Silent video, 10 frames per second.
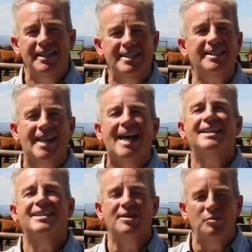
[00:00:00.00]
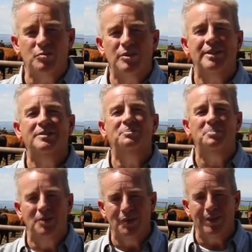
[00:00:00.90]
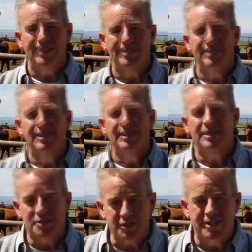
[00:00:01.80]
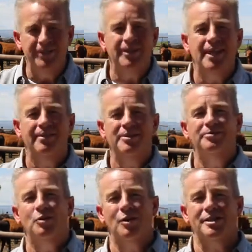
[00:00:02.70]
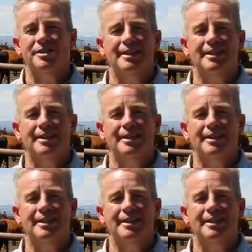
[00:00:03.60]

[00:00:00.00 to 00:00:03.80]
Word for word: You see, that's the real point. The certificate of divorce